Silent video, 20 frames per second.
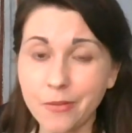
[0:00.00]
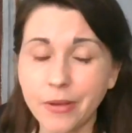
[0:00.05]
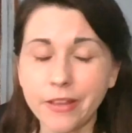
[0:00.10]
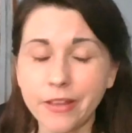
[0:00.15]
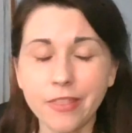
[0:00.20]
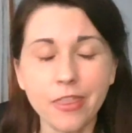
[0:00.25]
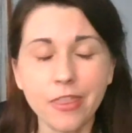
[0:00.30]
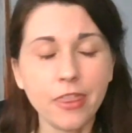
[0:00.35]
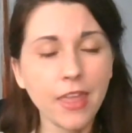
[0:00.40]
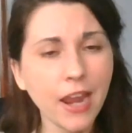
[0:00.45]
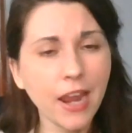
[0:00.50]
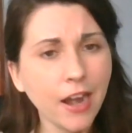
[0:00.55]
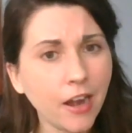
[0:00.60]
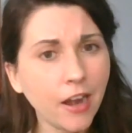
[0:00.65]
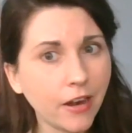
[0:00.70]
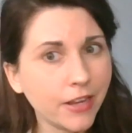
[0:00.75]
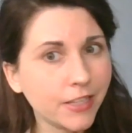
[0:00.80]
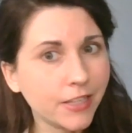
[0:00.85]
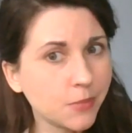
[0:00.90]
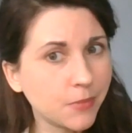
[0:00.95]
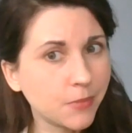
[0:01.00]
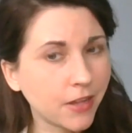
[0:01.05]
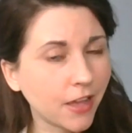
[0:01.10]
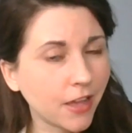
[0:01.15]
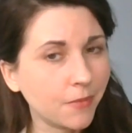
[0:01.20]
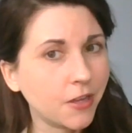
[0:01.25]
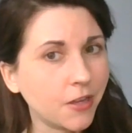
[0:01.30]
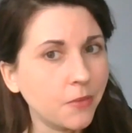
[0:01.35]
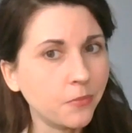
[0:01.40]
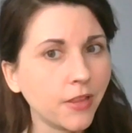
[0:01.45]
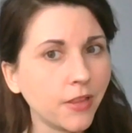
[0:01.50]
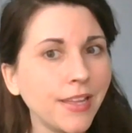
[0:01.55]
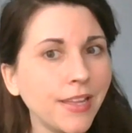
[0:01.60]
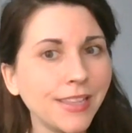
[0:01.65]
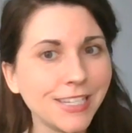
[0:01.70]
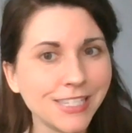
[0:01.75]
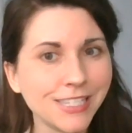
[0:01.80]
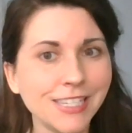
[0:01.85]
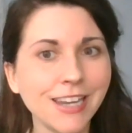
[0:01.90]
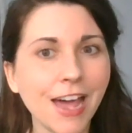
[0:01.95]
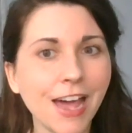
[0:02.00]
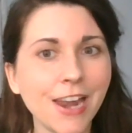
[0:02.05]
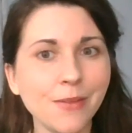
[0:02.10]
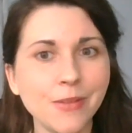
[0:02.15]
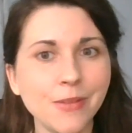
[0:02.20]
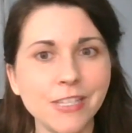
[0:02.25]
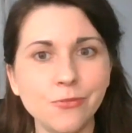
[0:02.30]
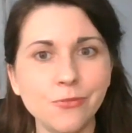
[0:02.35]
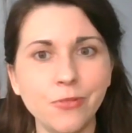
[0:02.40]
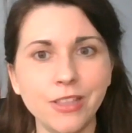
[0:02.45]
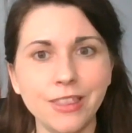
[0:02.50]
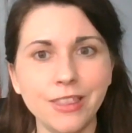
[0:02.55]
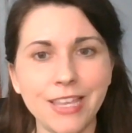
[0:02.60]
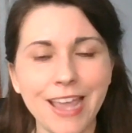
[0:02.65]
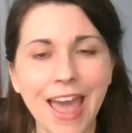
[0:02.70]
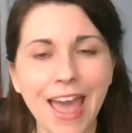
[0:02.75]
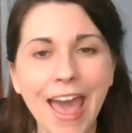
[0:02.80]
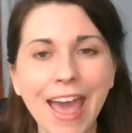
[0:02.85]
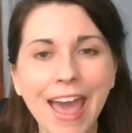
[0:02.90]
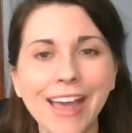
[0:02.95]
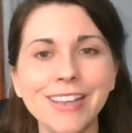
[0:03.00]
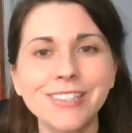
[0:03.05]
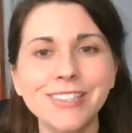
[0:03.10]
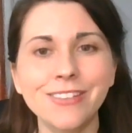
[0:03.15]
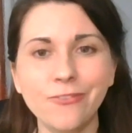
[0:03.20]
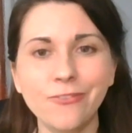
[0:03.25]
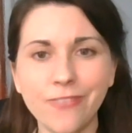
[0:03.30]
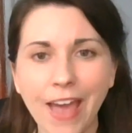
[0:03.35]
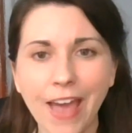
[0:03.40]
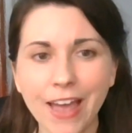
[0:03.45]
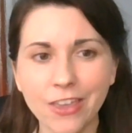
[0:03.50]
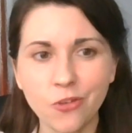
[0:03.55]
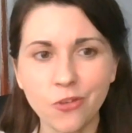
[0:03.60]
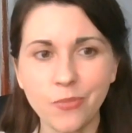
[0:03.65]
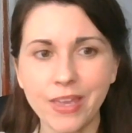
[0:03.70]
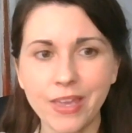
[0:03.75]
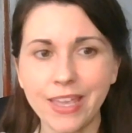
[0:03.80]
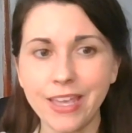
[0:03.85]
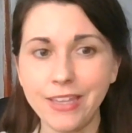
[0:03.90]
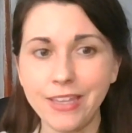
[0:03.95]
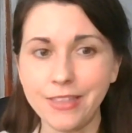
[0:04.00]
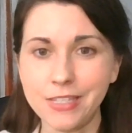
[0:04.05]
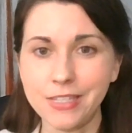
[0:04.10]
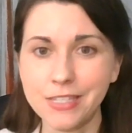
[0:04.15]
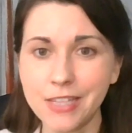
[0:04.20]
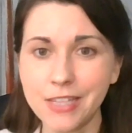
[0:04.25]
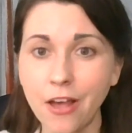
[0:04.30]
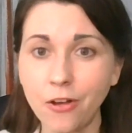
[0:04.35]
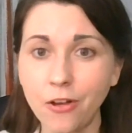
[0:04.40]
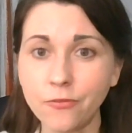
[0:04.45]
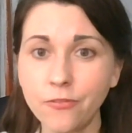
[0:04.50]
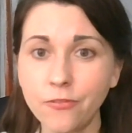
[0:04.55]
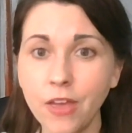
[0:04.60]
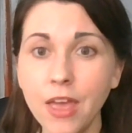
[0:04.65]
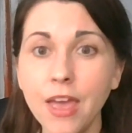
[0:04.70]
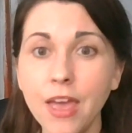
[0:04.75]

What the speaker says: but there it's become completely synonymous with the act of vacuuming itself.